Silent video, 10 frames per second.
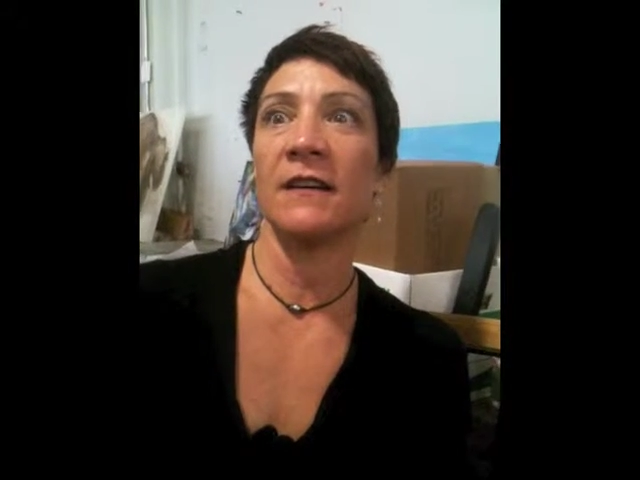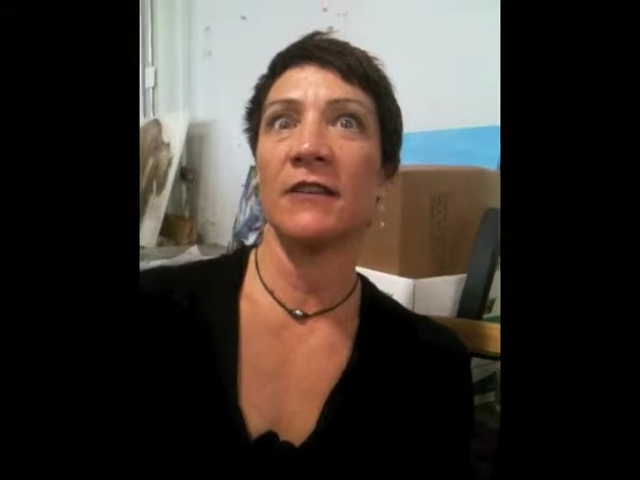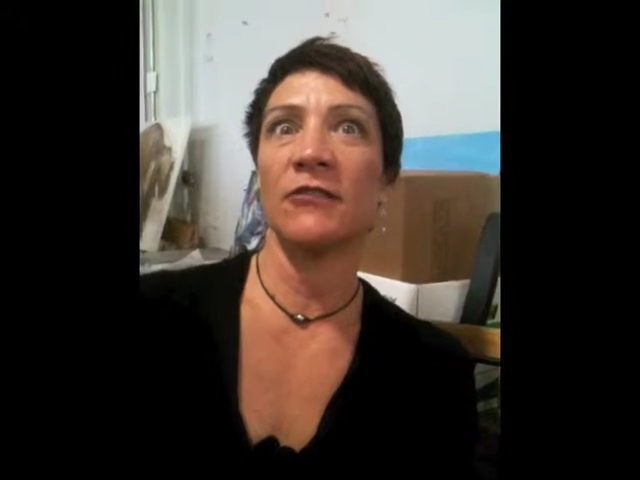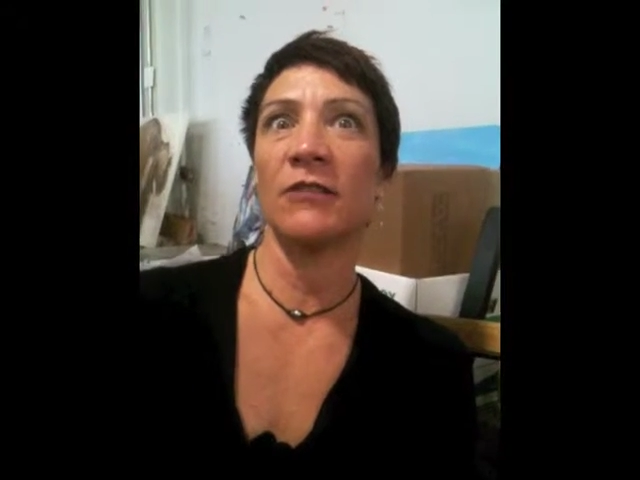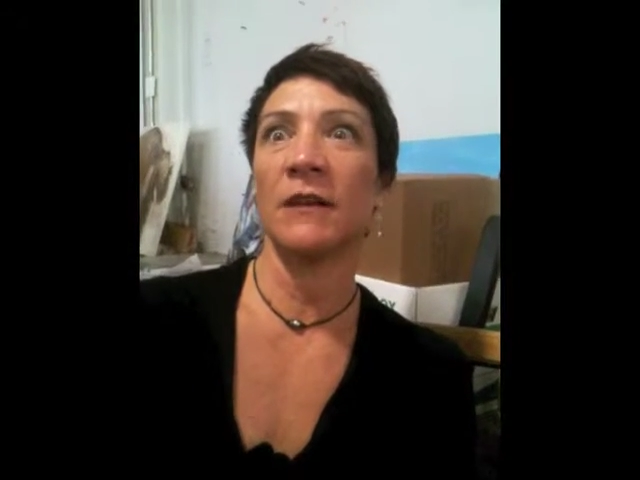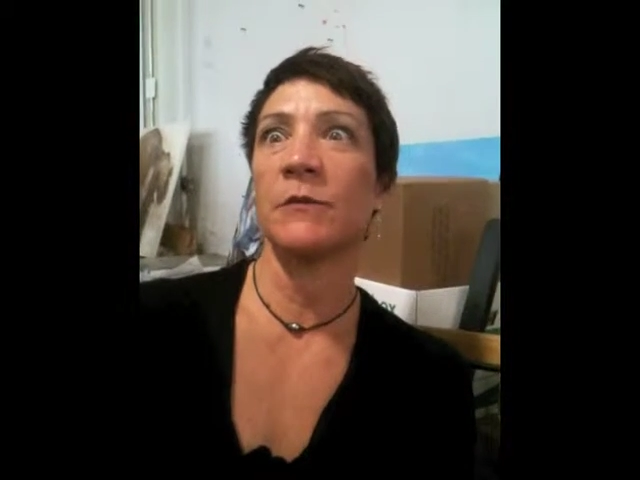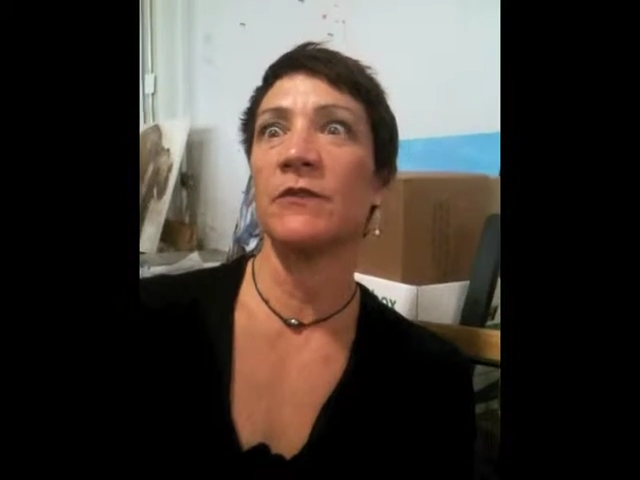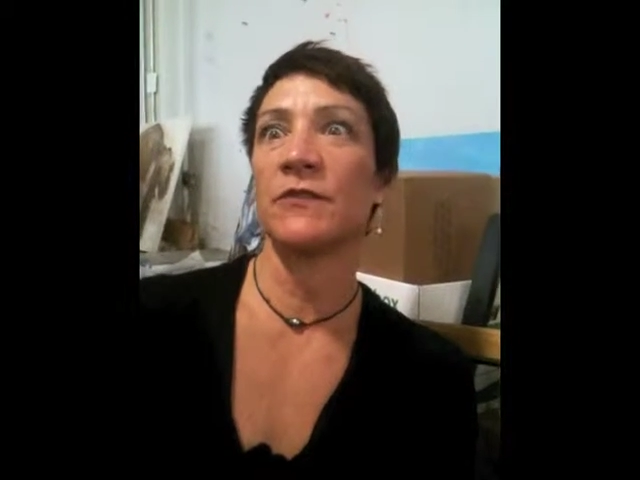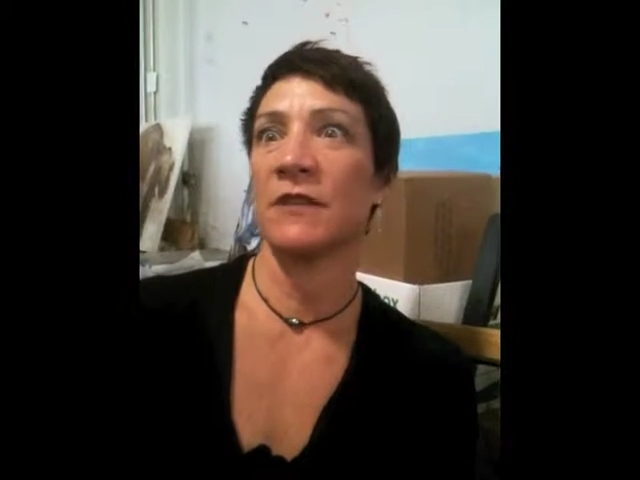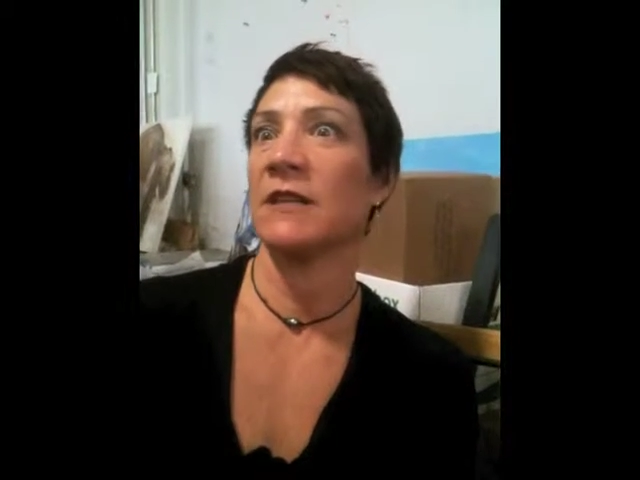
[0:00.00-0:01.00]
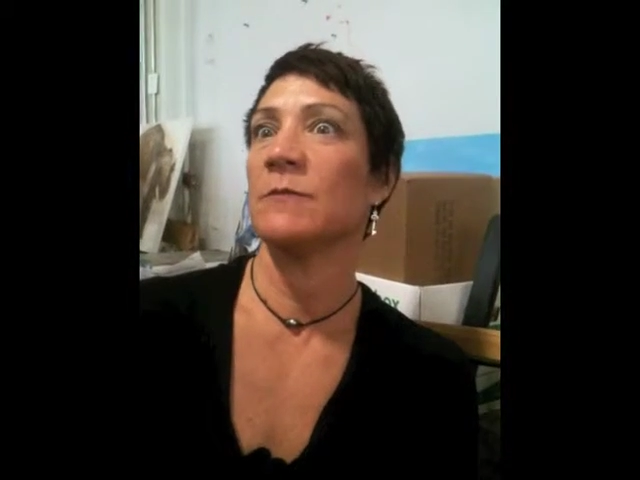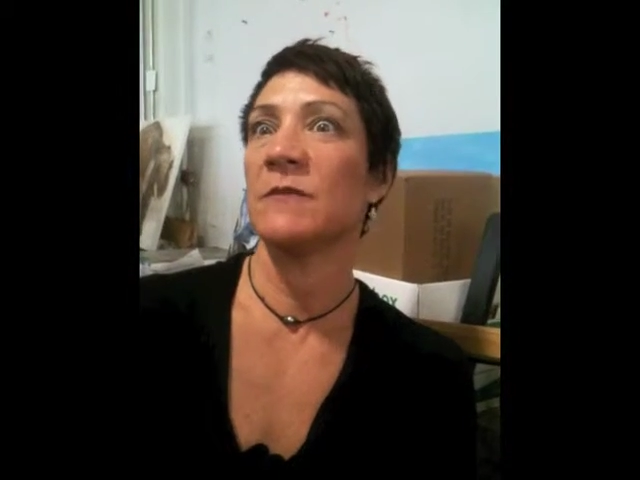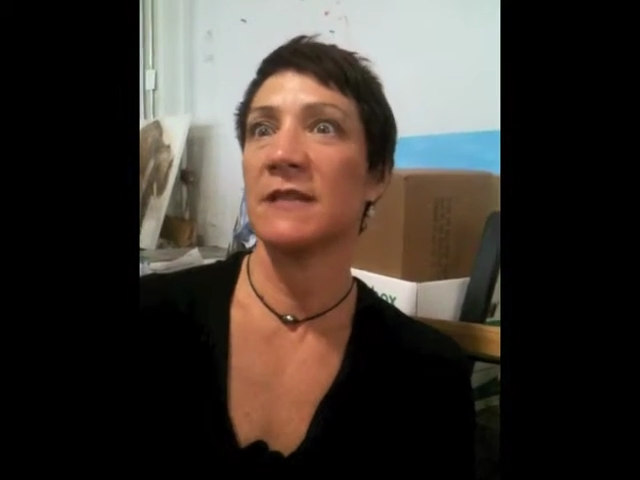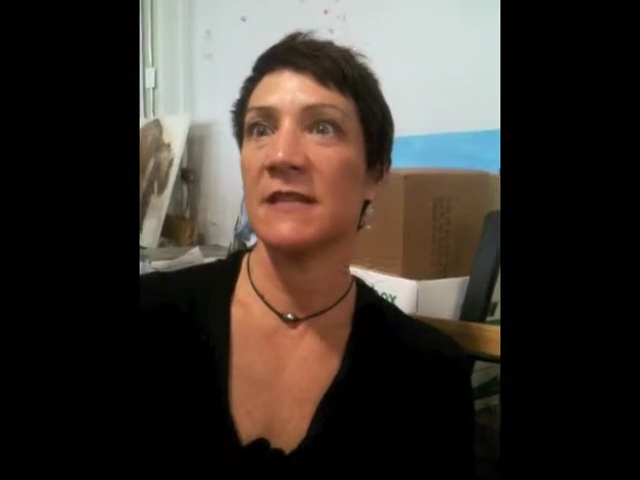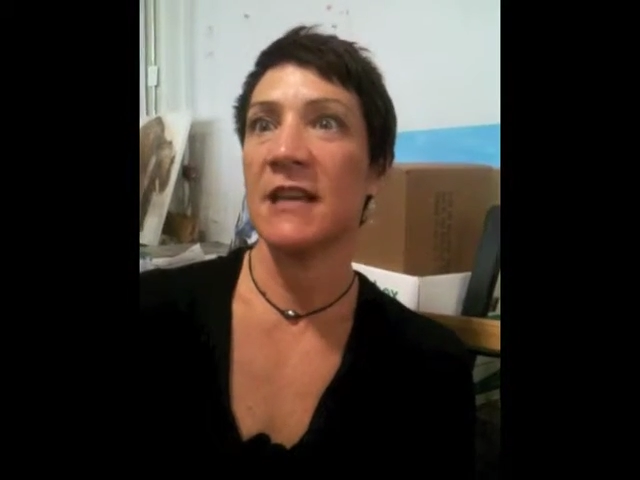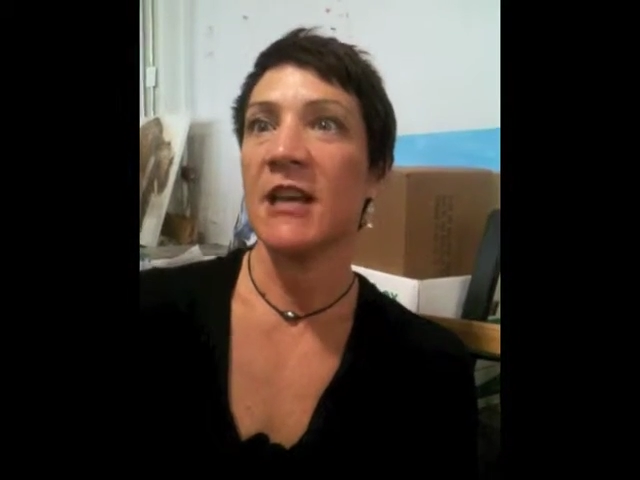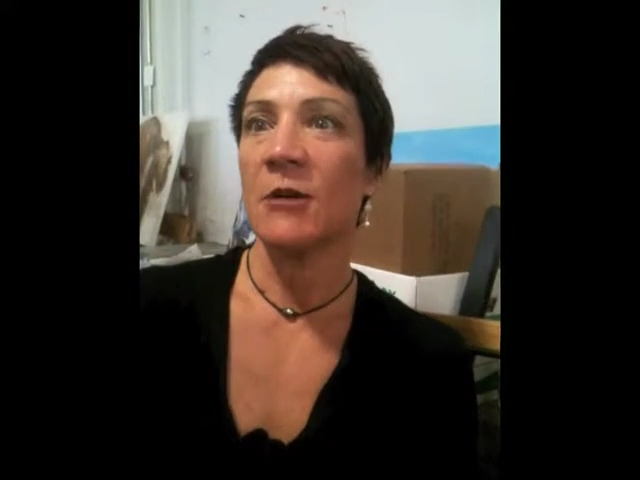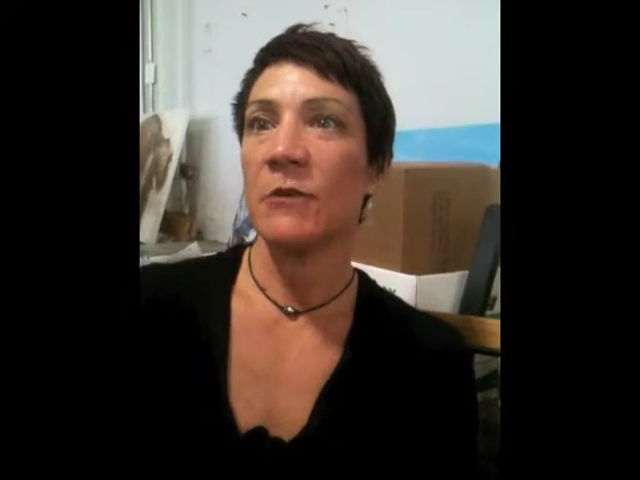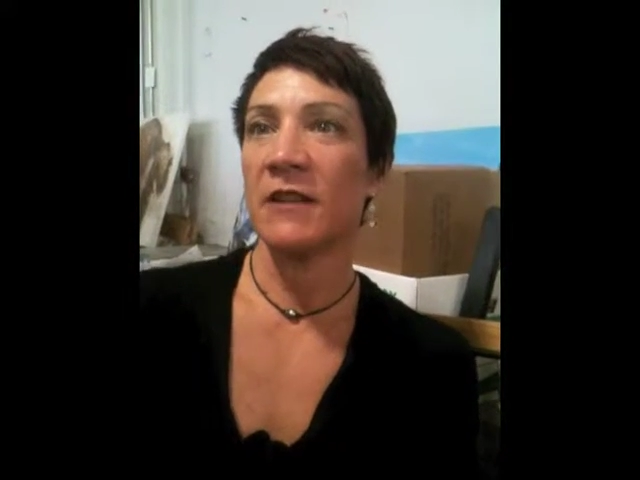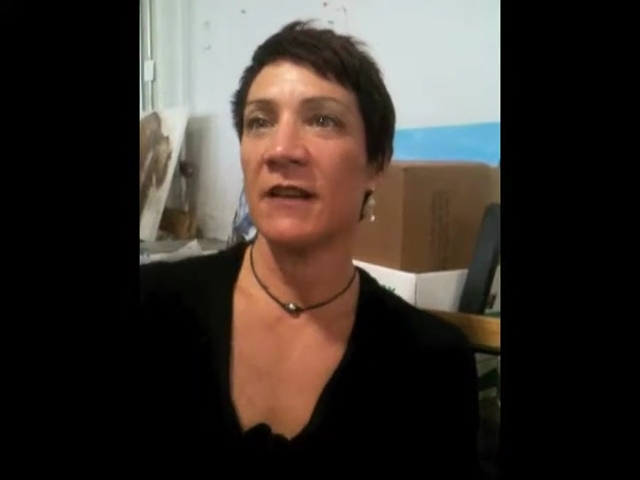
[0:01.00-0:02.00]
incredible dreams, but